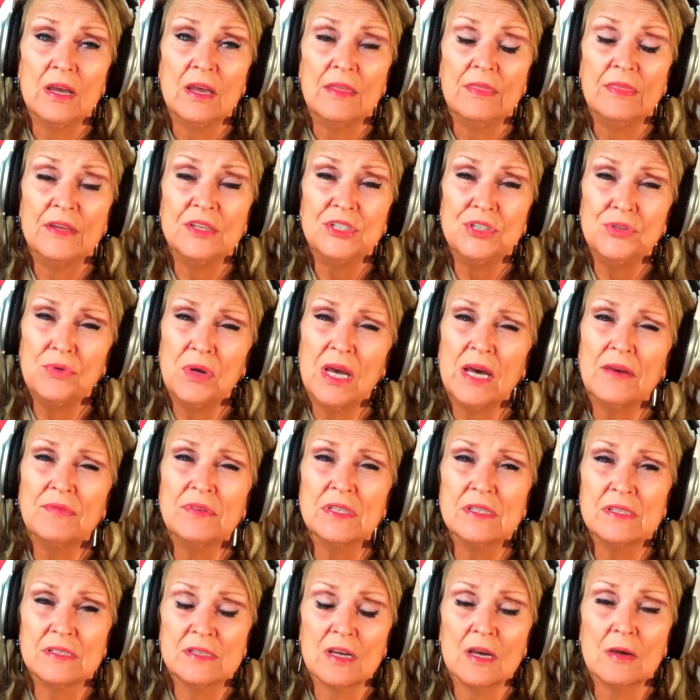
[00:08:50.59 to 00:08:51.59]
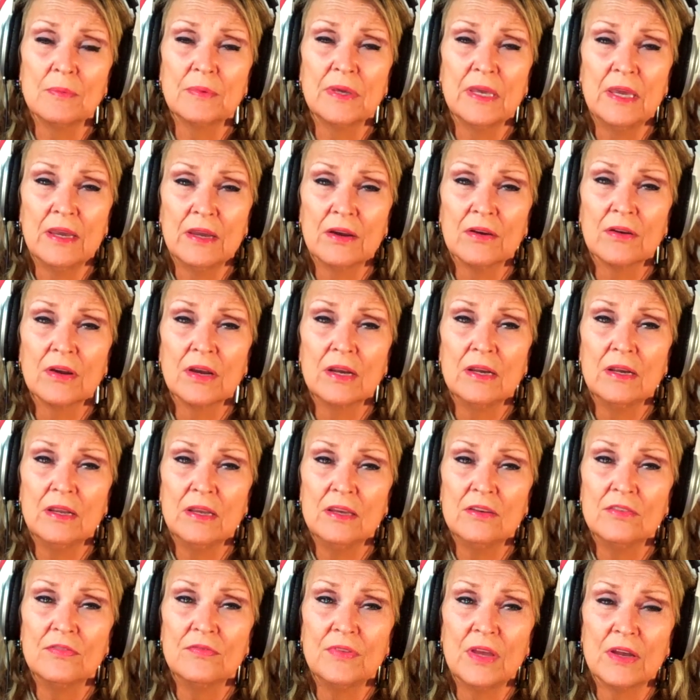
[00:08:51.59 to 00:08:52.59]
that you have to stop caring
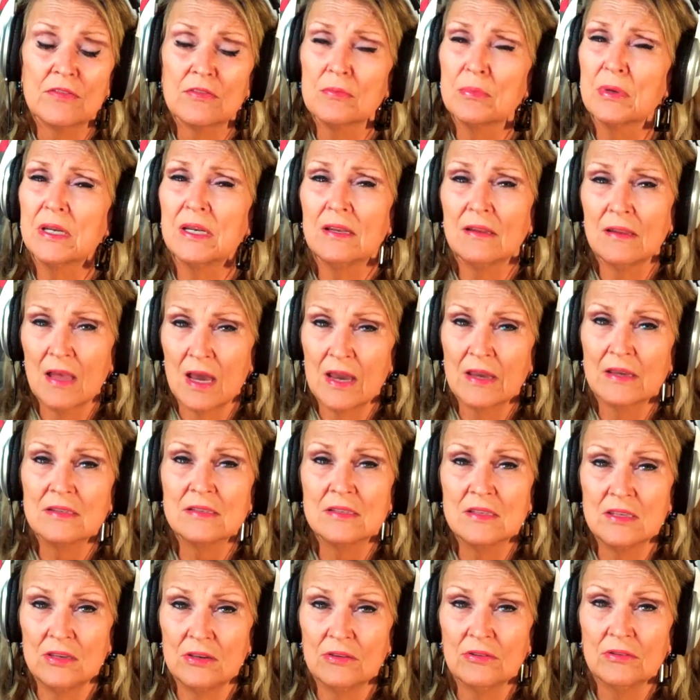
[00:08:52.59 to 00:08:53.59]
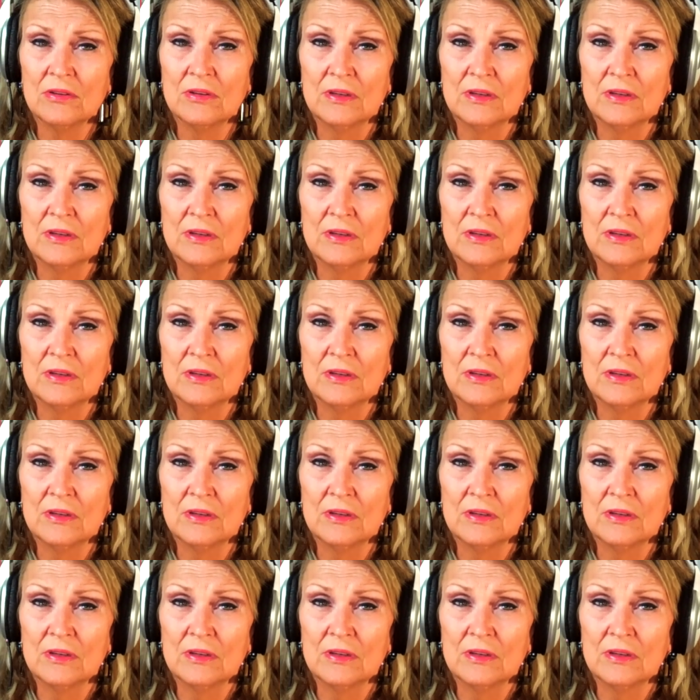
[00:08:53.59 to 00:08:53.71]
if everybody likes you,